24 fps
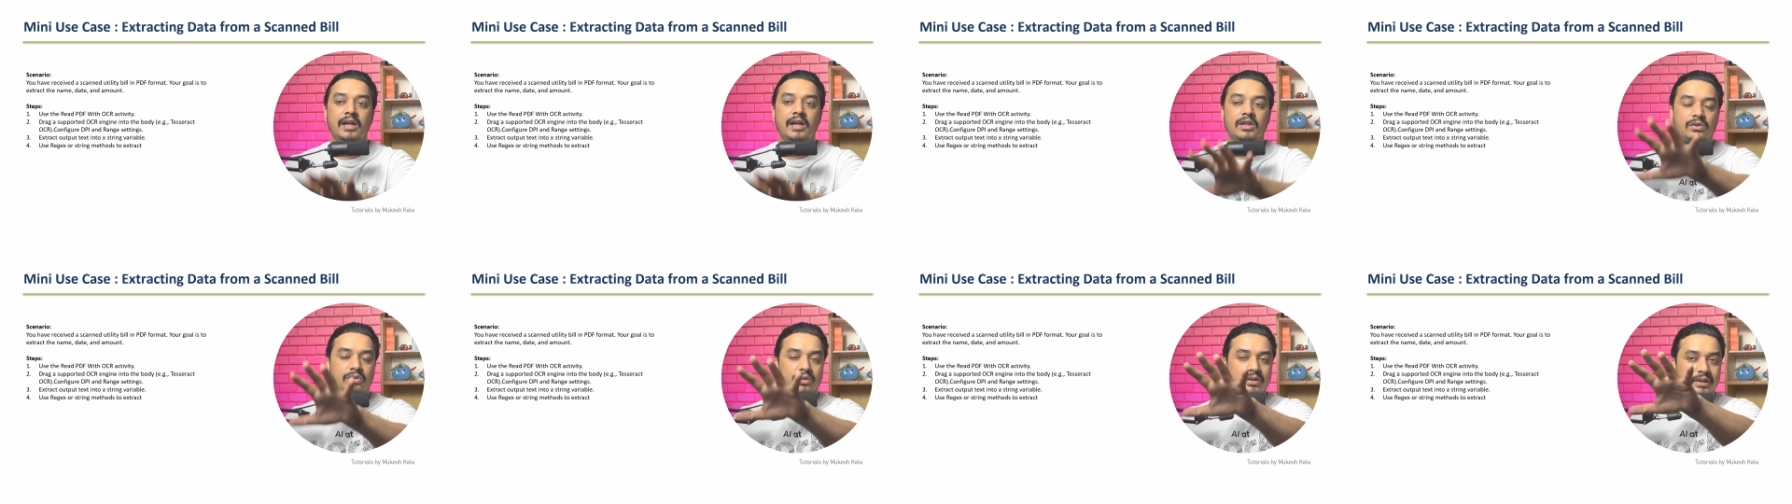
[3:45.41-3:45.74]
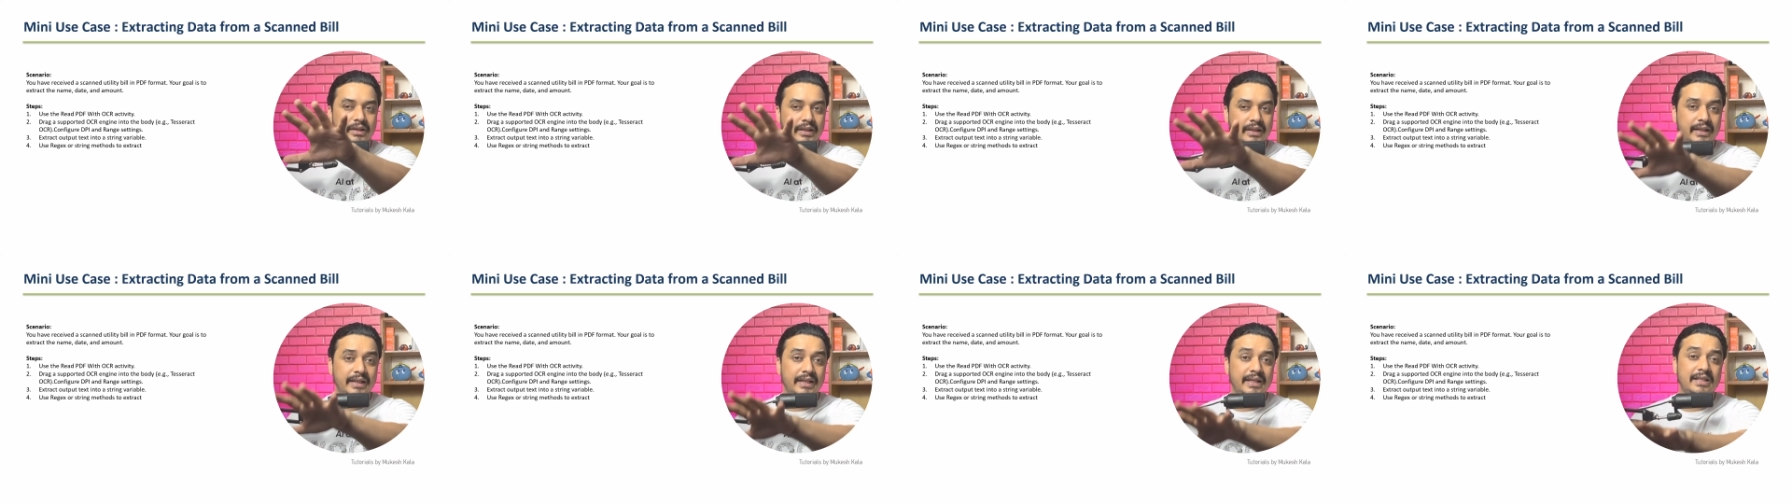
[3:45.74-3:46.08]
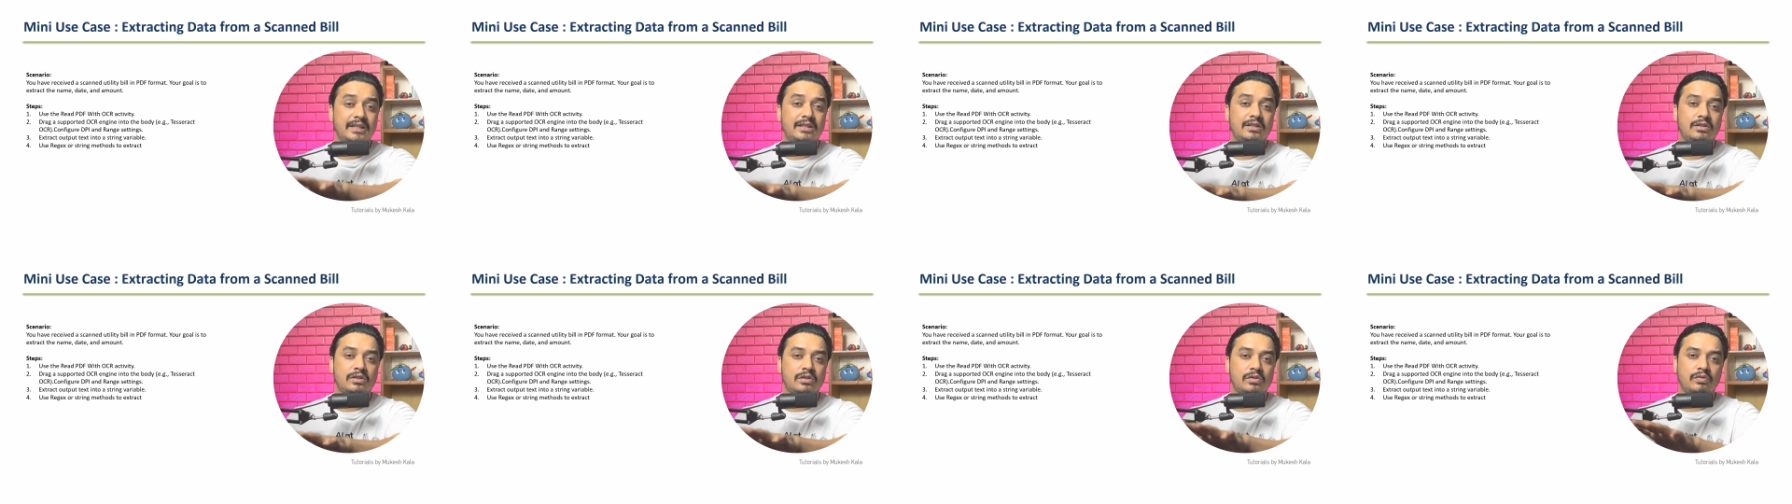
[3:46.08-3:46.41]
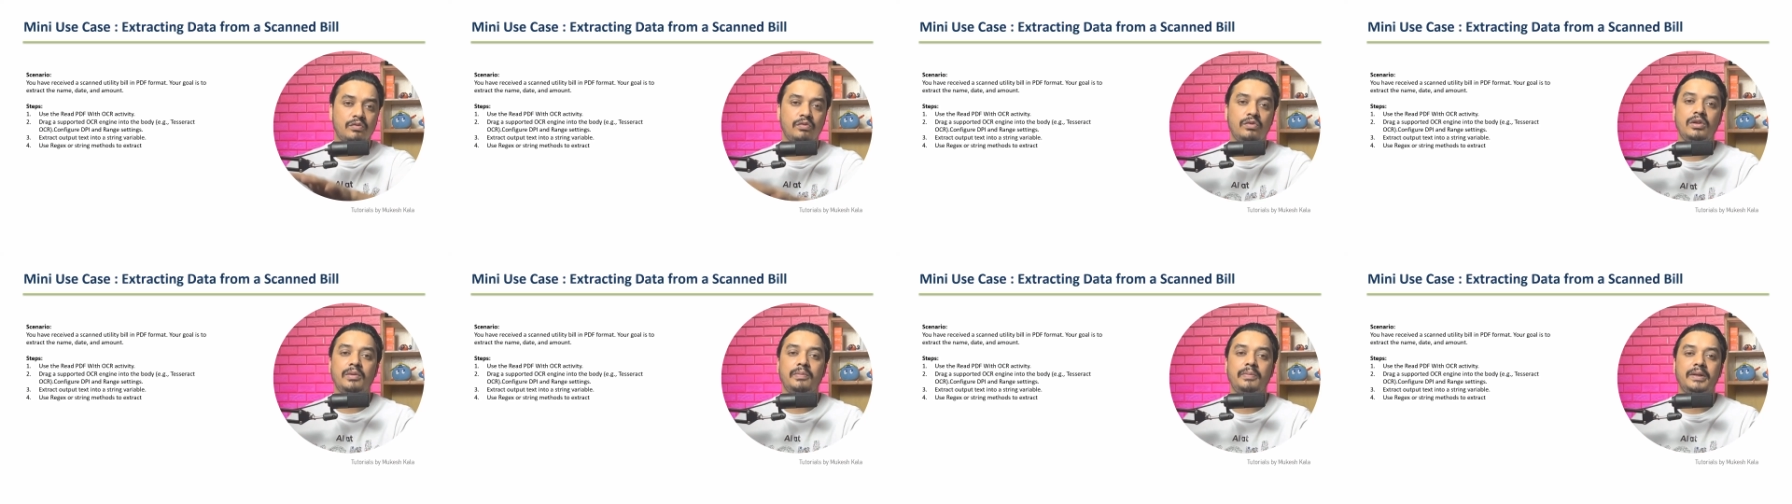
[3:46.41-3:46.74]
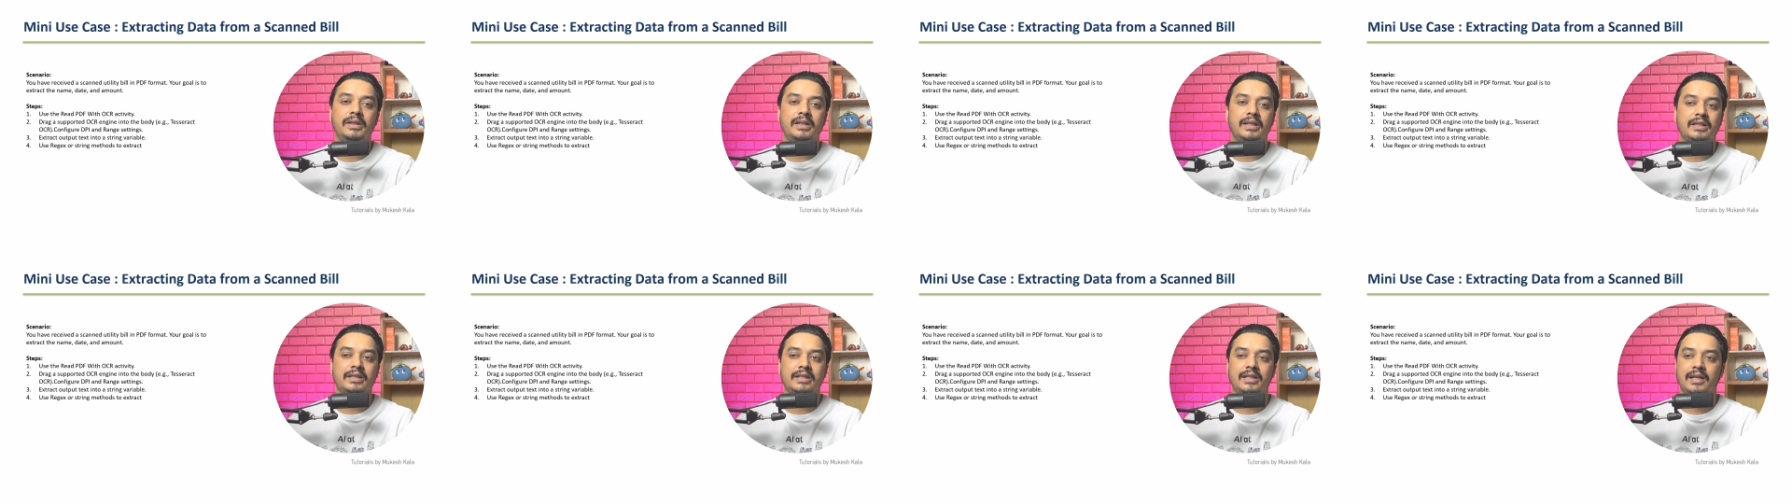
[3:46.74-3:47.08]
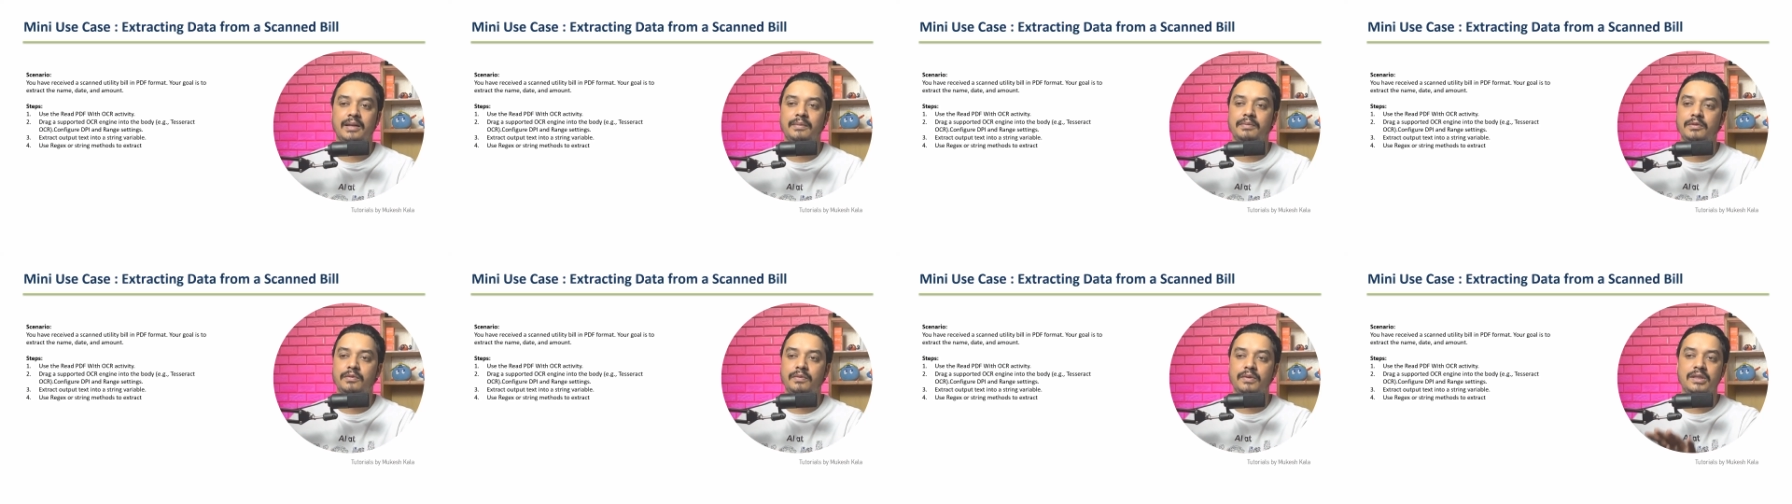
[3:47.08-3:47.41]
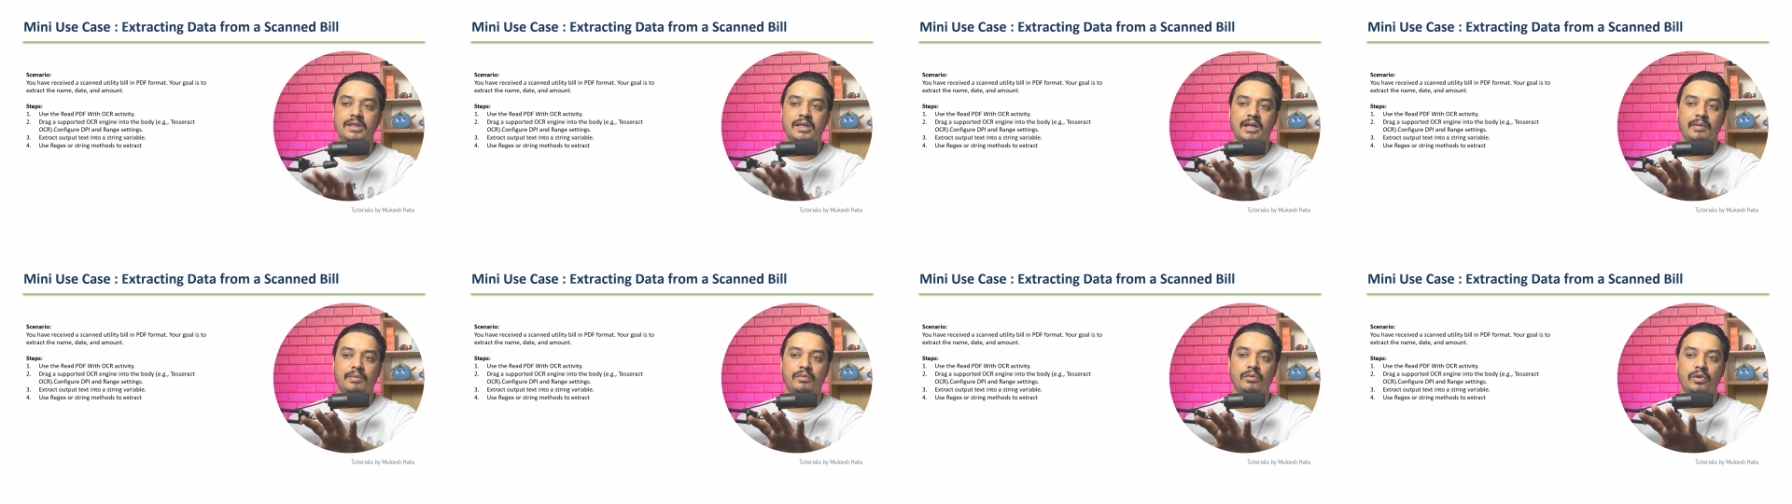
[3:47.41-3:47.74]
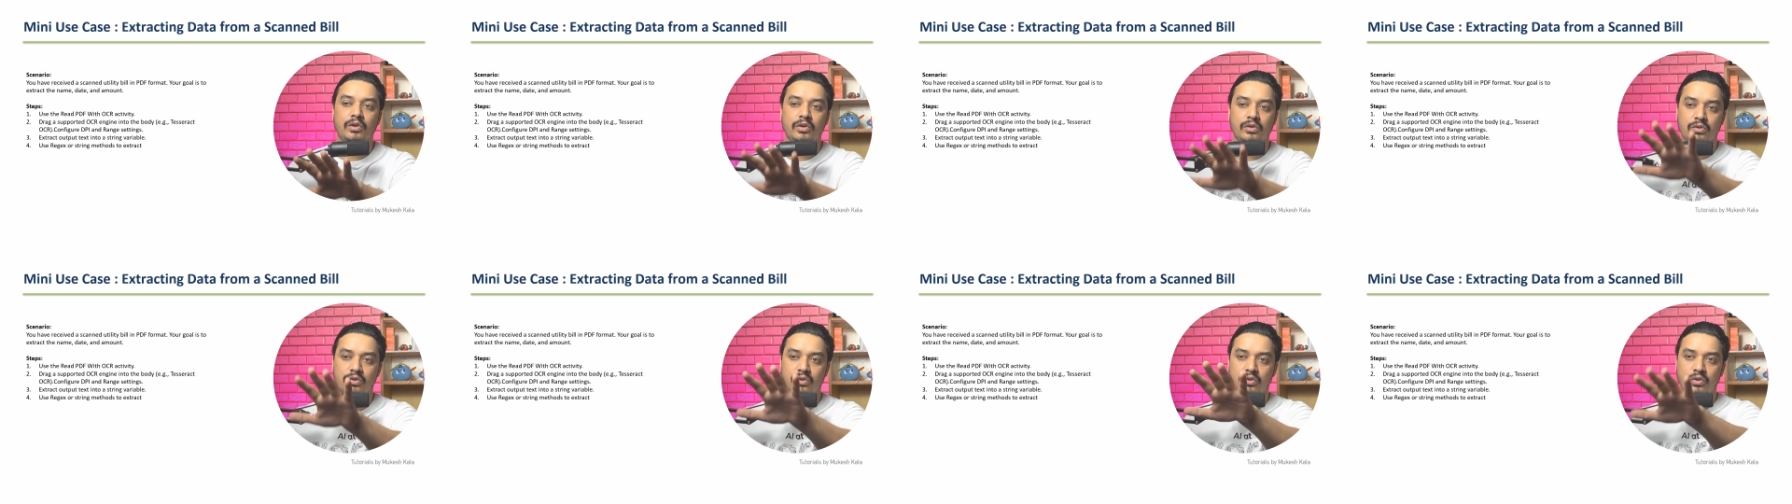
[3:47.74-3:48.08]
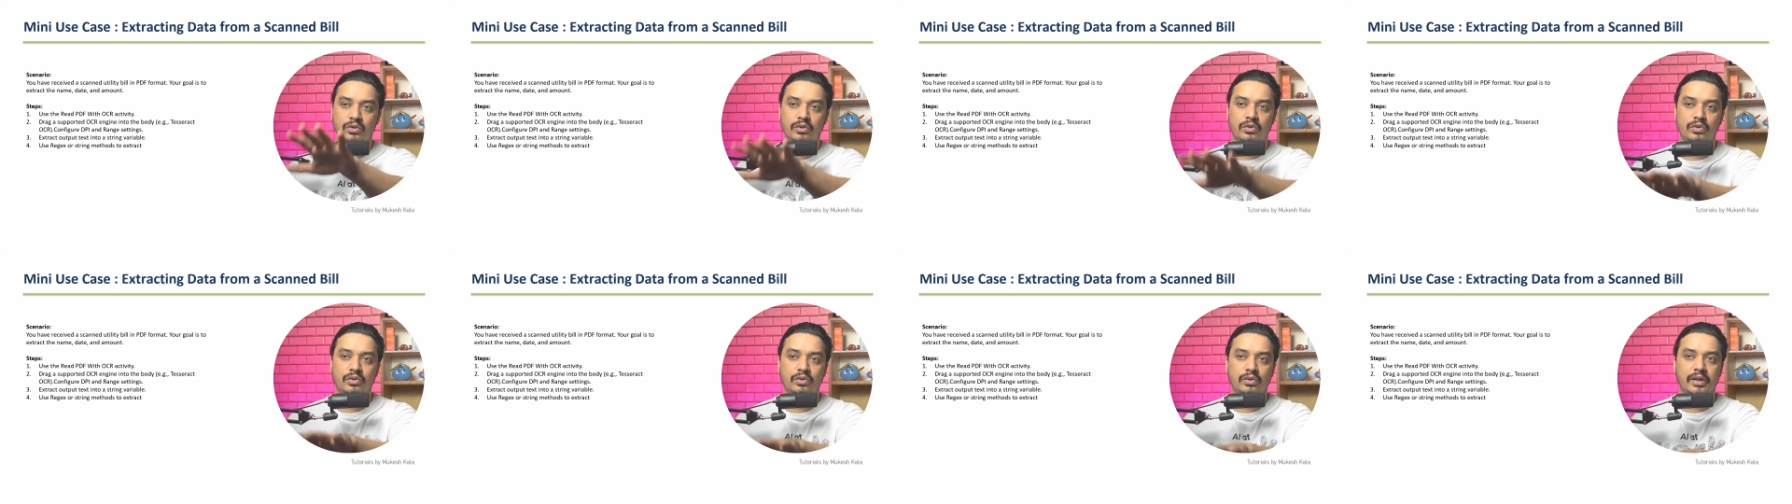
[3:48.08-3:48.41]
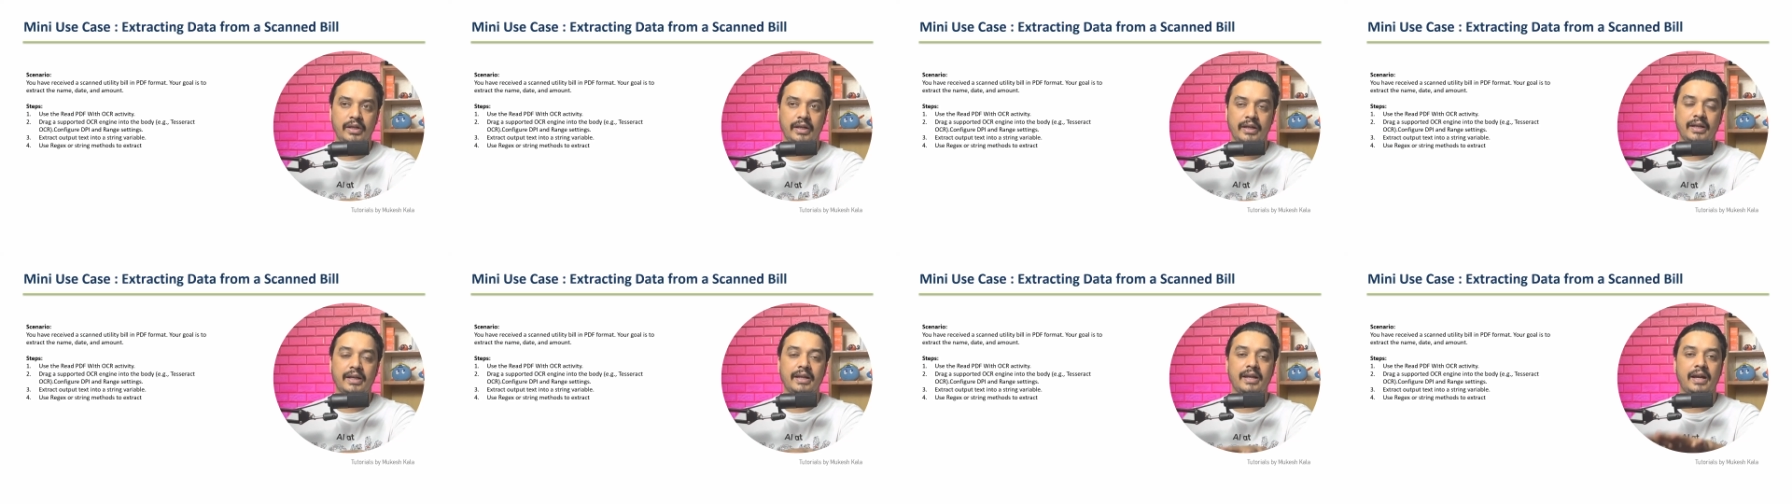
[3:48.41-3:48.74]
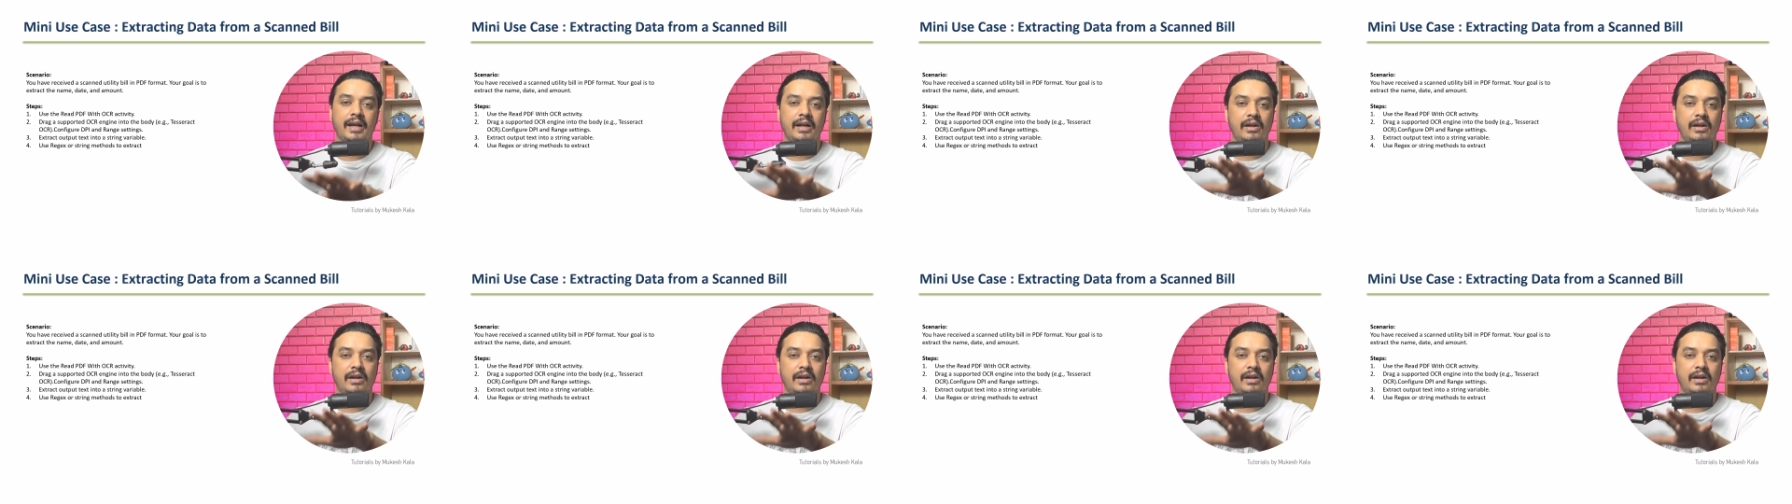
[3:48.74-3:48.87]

So these would be the steps which I am going to do today,